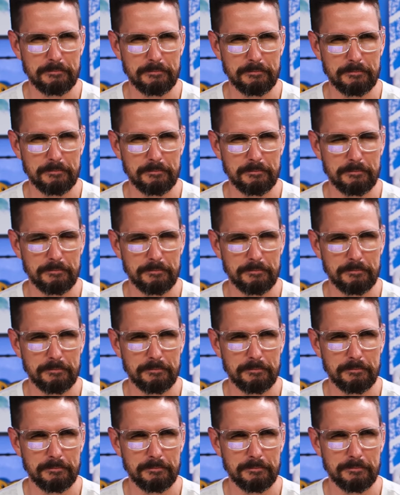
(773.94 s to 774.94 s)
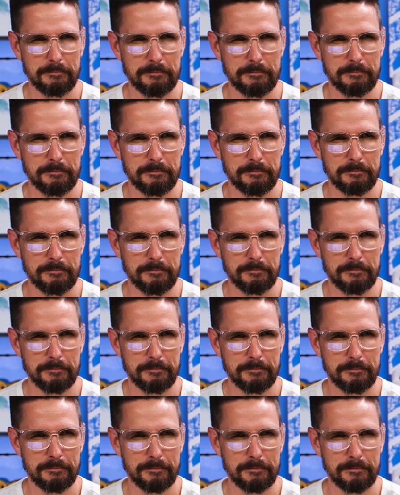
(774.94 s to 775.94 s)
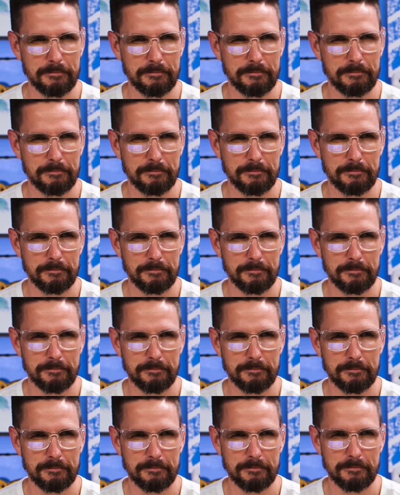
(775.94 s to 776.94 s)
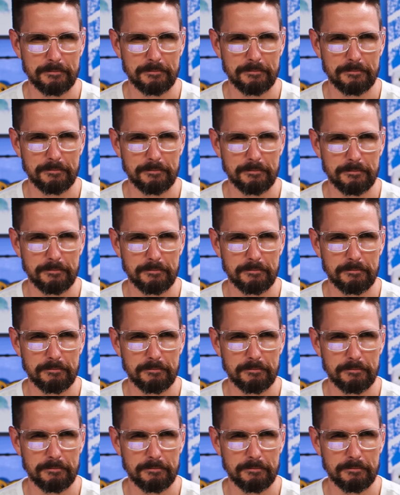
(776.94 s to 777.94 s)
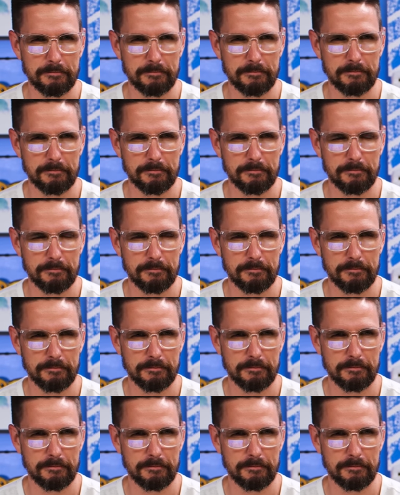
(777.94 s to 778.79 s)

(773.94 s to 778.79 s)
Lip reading: This person isn't speaking.